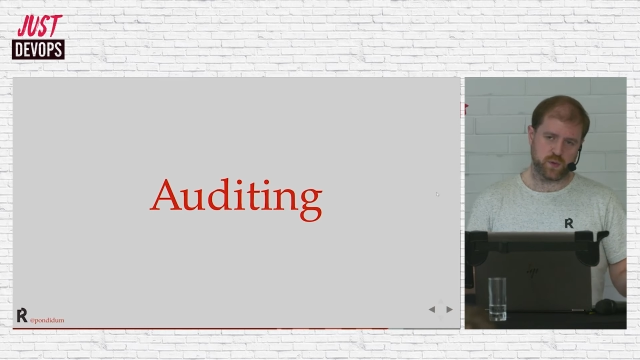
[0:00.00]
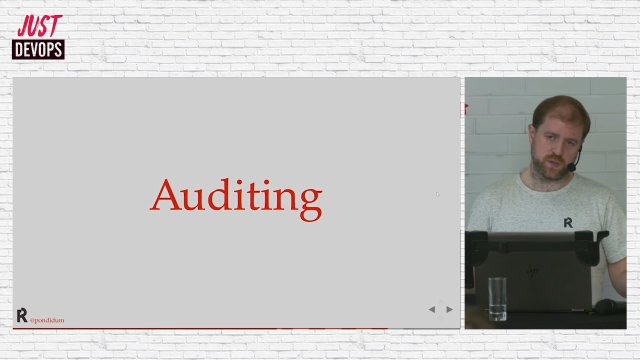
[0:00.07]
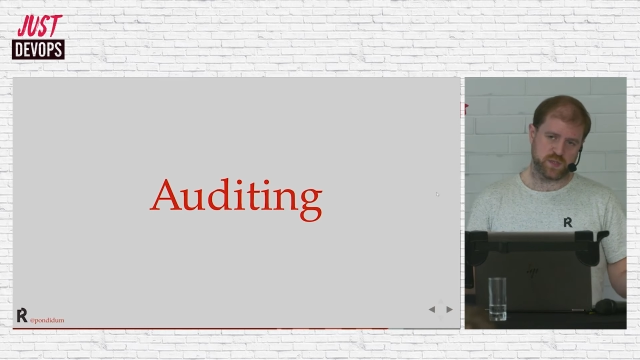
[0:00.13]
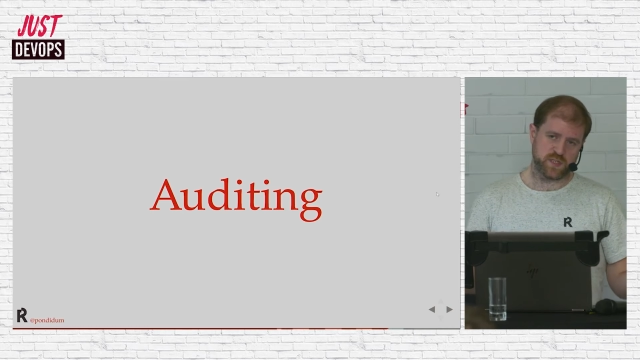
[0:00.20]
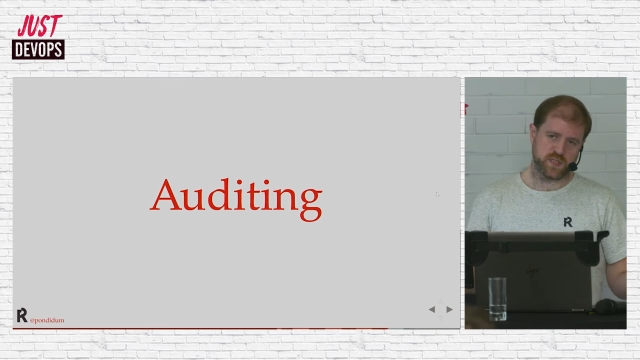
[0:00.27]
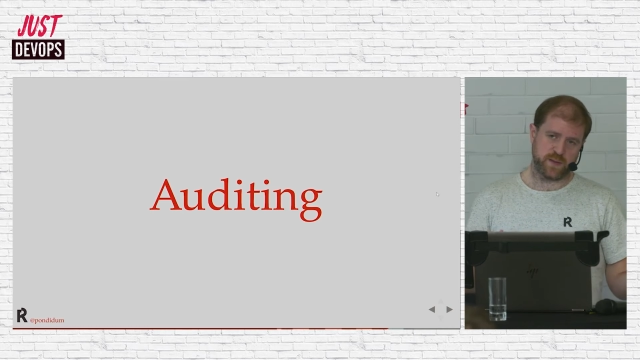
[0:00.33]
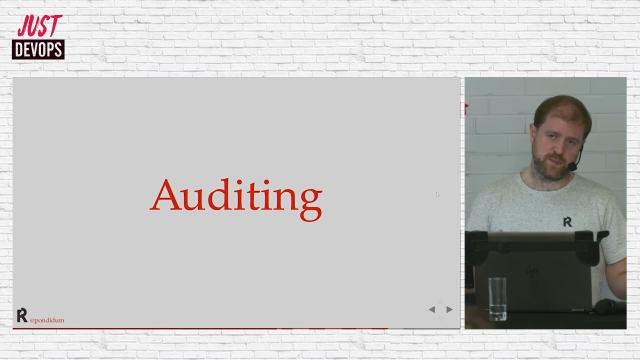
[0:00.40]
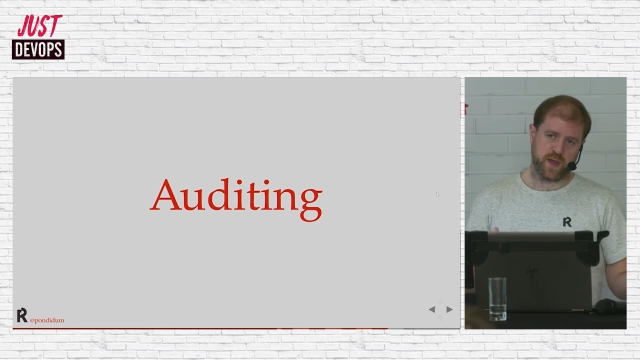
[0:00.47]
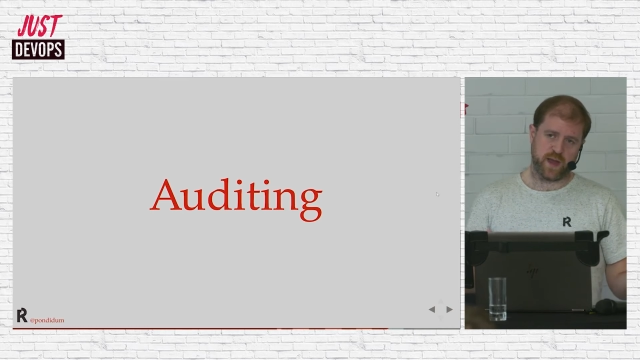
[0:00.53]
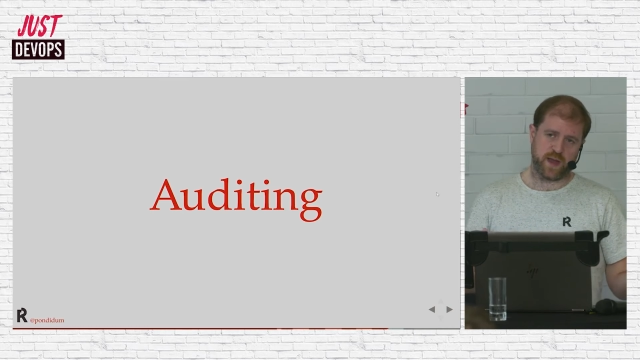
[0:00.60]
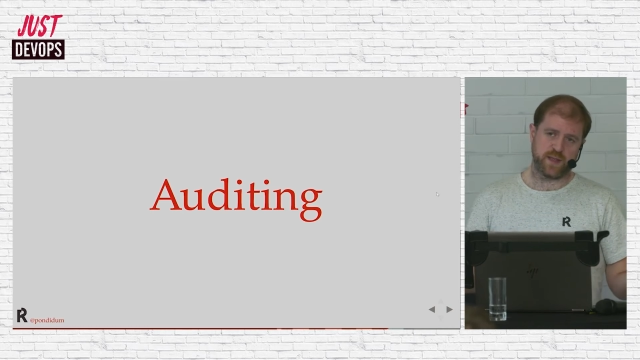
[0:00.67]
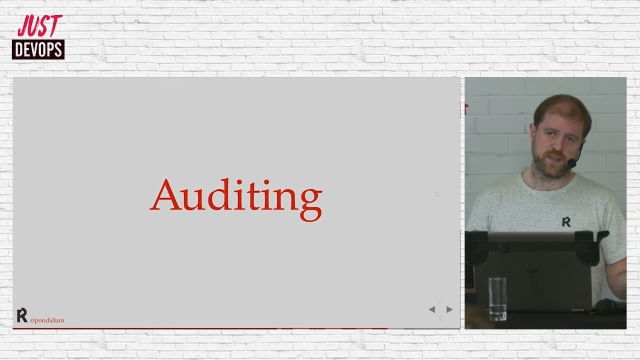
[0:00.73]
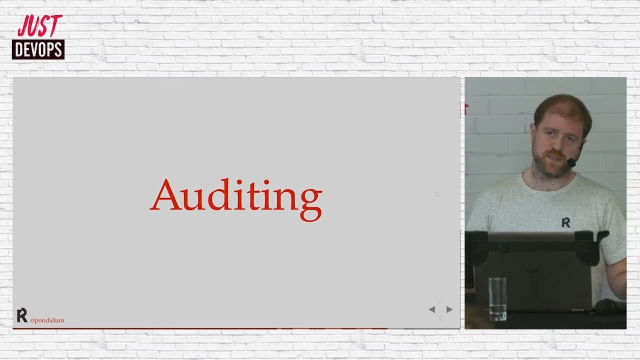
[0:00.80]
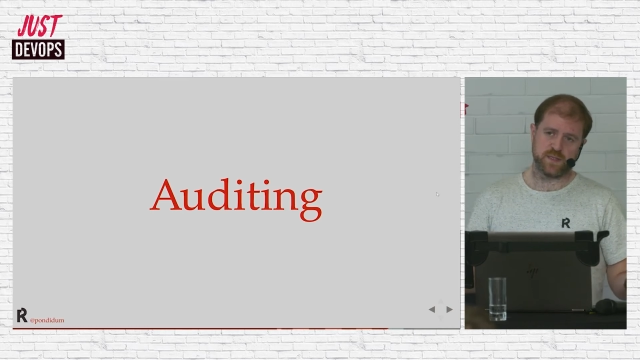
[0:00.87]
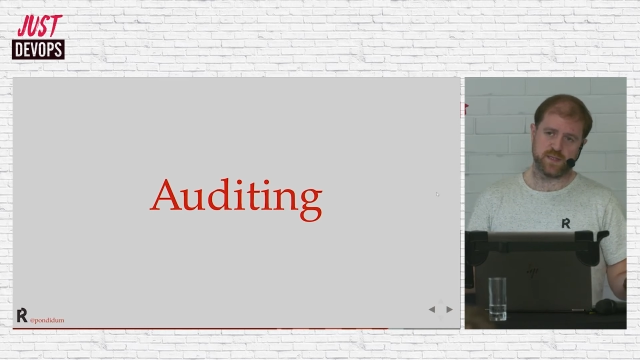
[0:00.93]
auditing
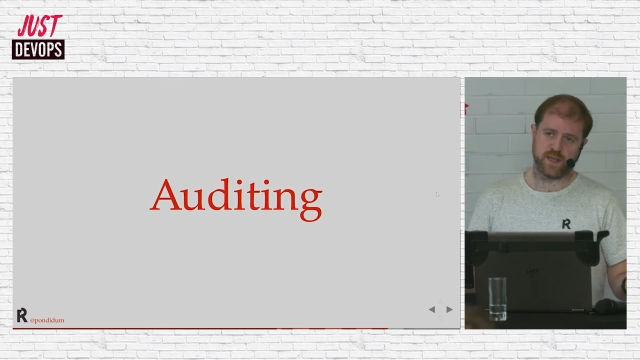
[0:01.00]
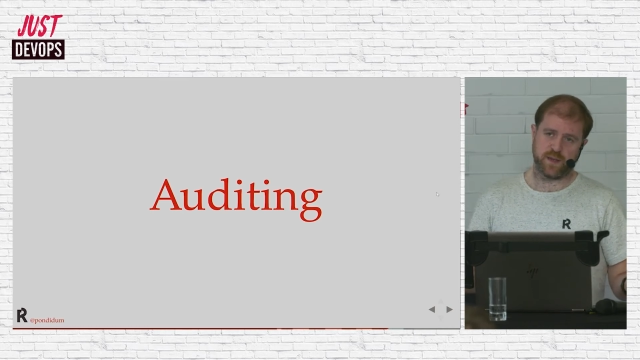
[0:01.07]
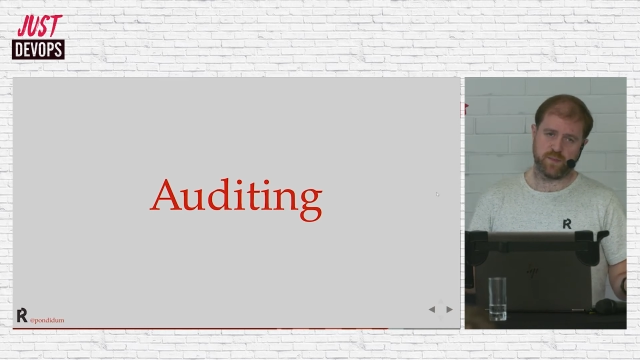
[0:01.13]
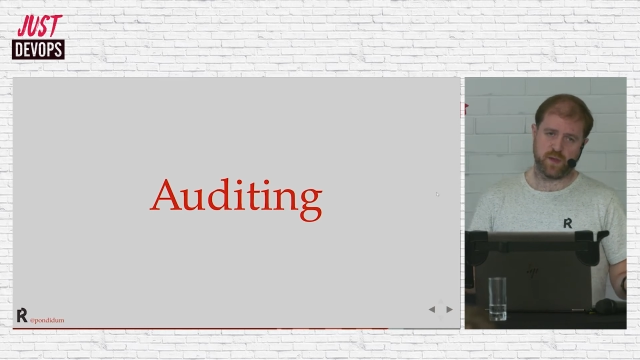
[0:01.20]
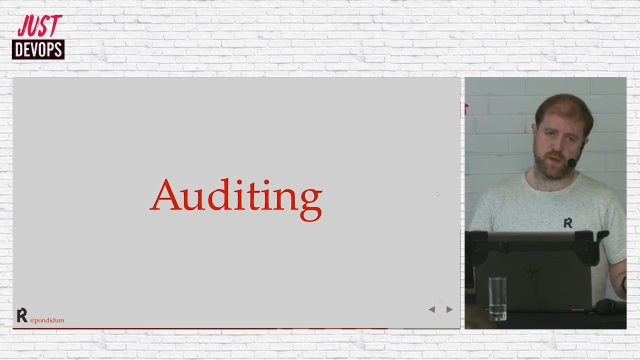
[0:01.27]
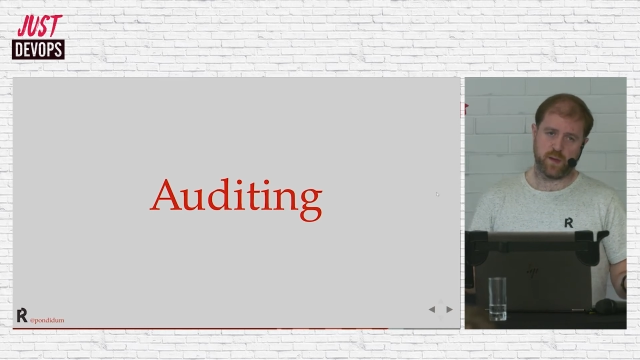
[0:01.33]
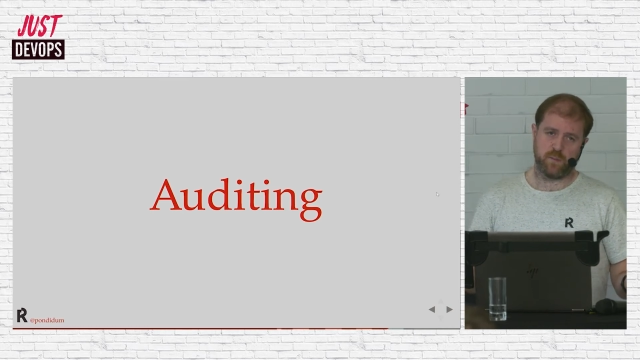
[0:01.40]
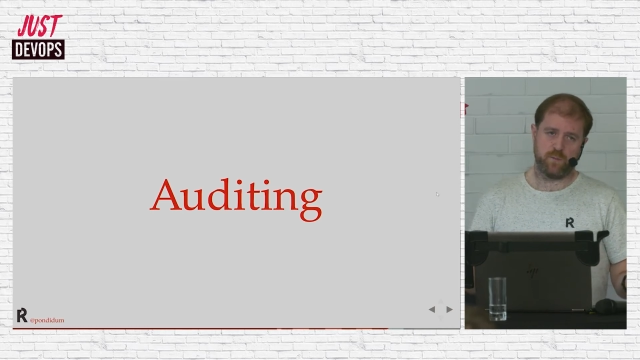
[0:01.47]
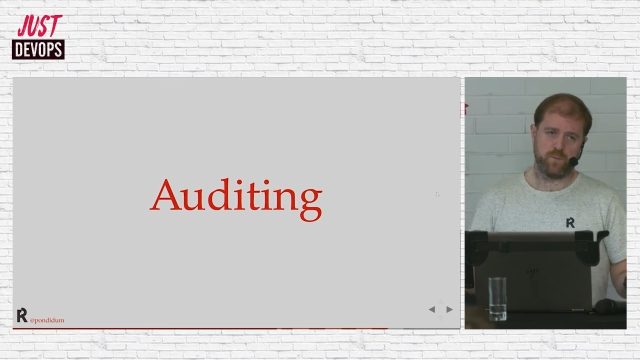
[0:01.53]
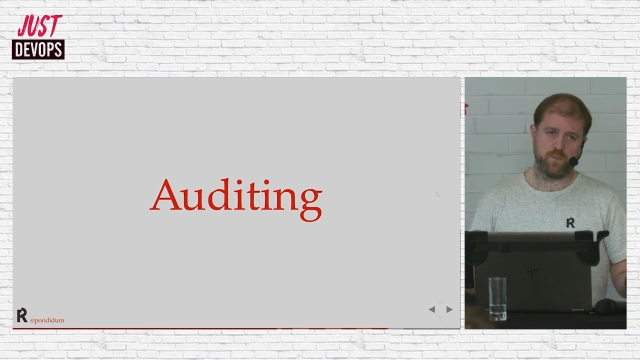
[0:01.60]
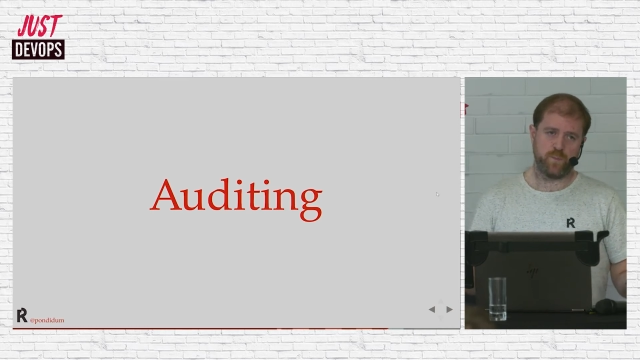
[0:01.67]
backends at the same time.